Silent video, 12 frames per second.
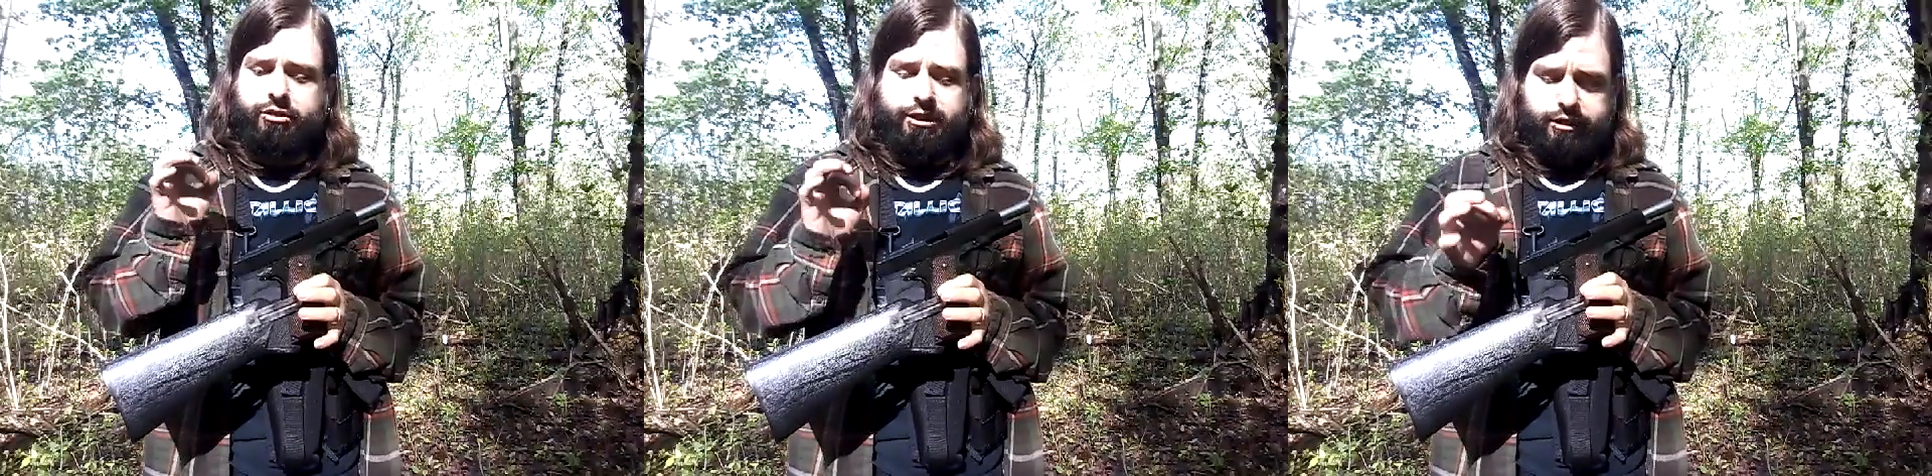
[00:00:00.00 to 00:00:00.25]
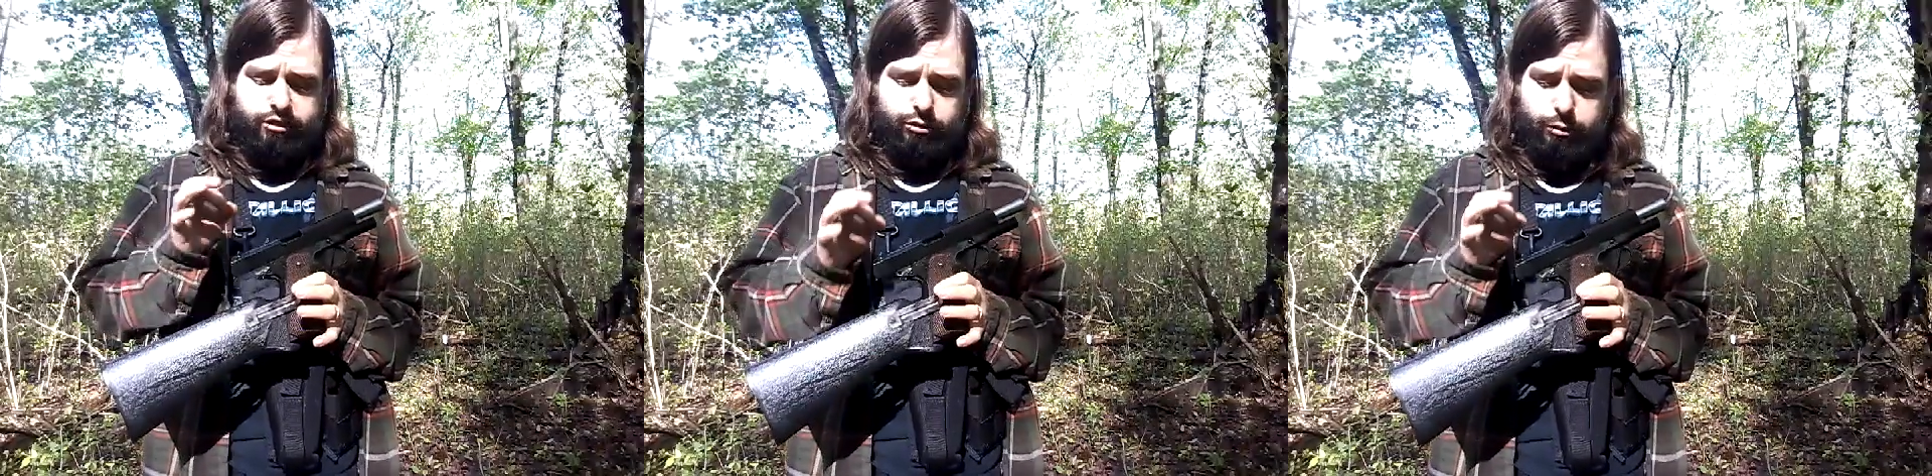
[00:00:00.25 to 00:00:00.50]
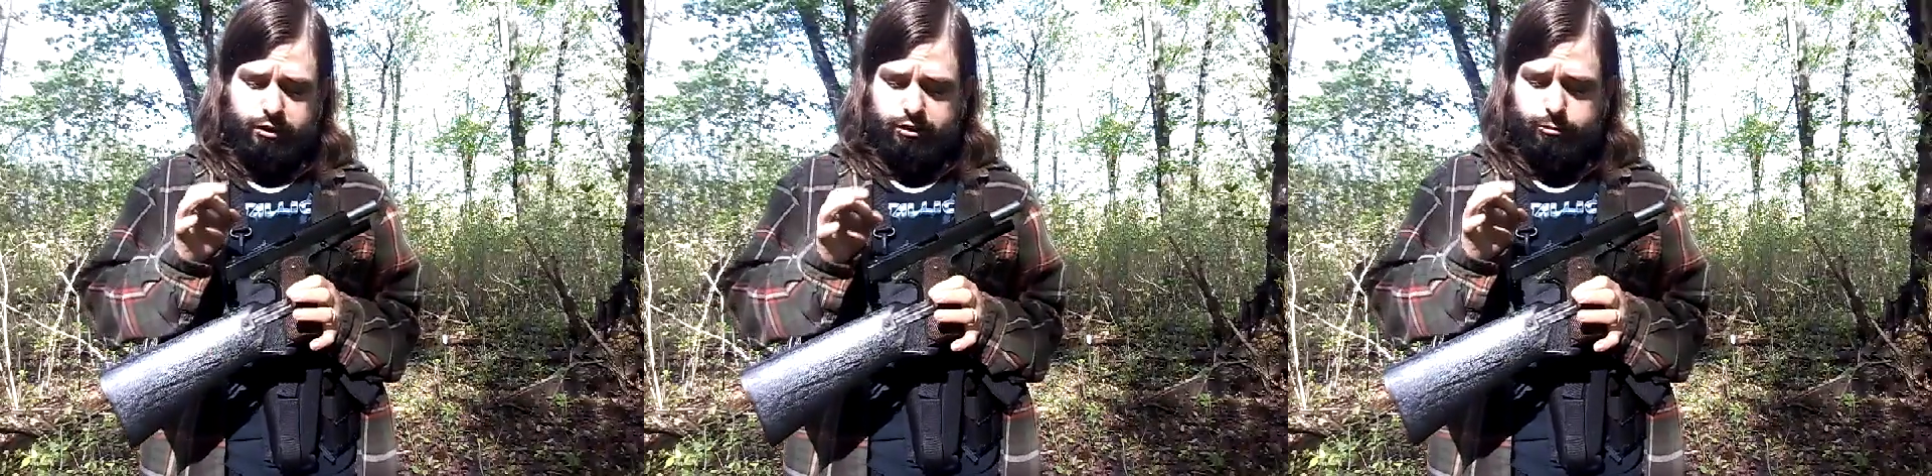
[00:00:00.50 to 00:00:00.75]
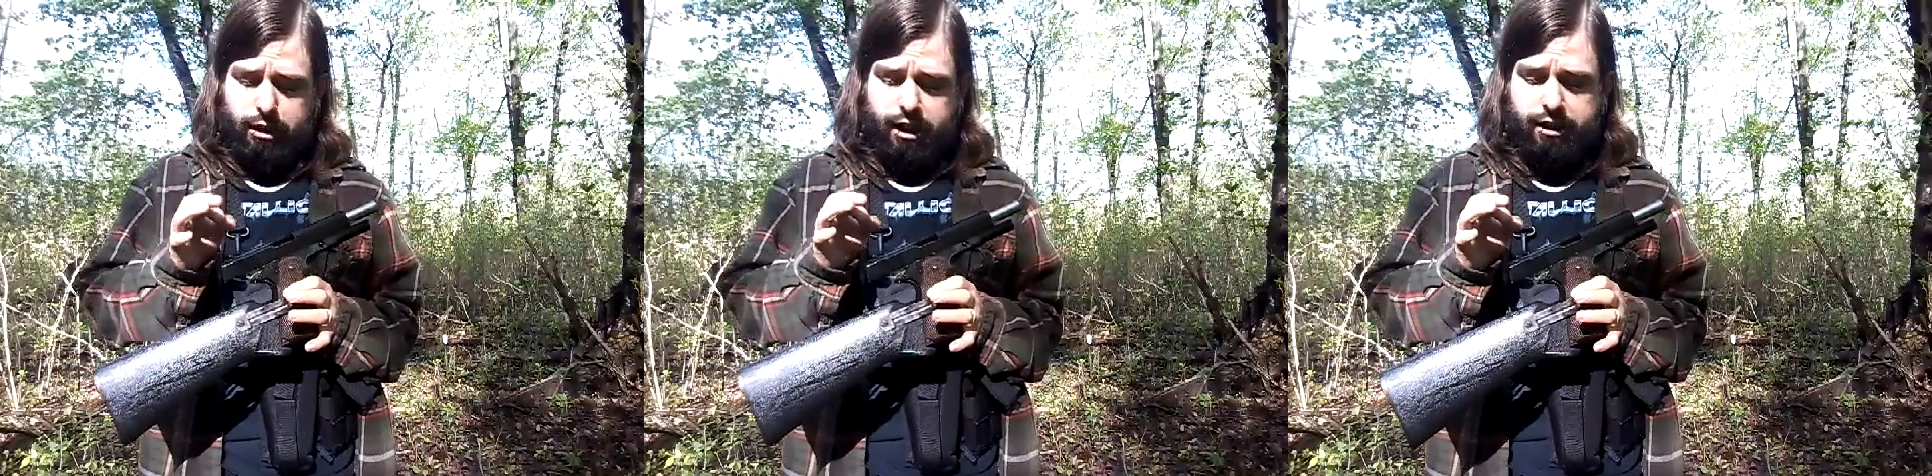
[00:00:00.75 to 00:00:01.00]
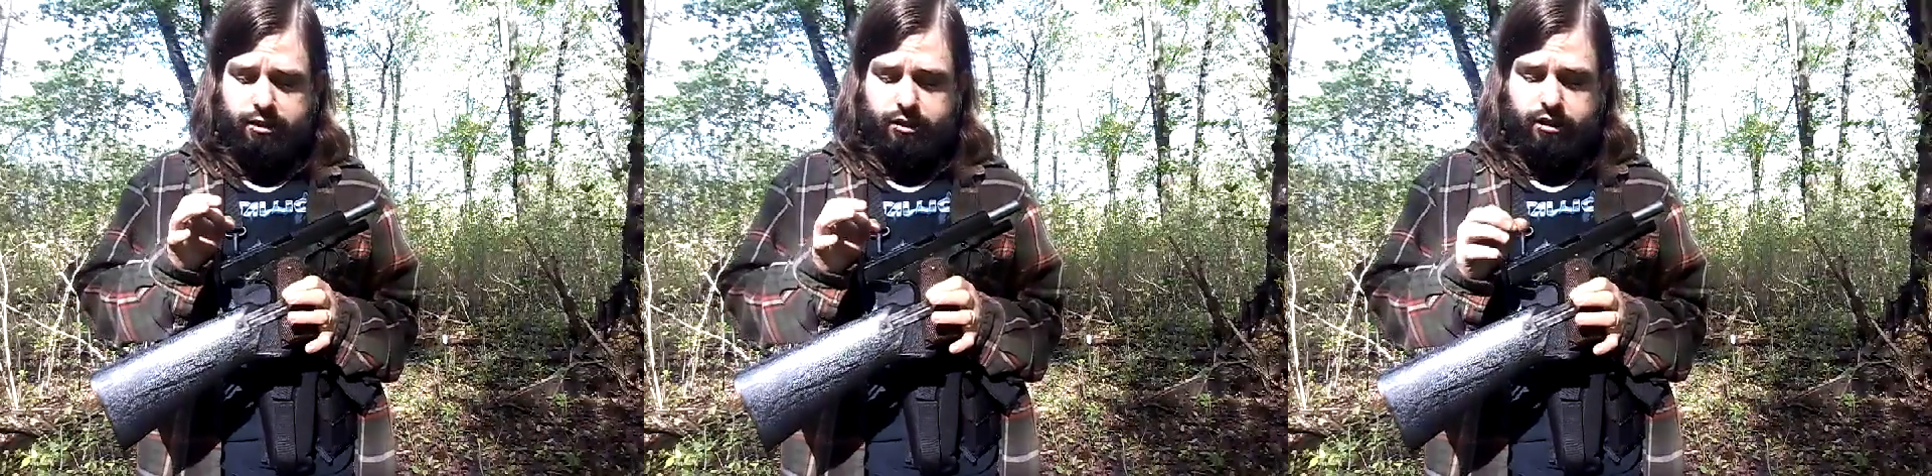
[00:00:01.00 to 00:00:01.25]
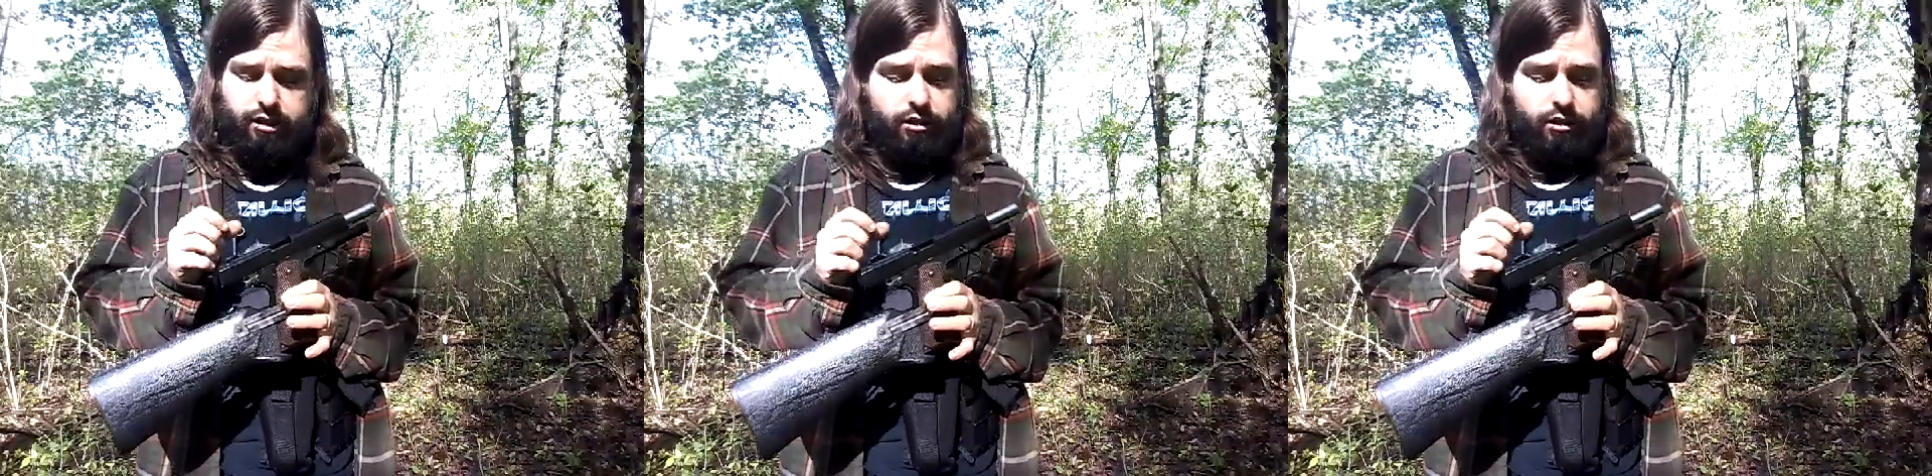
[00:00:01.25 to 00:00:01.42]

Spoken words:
to that sweet spot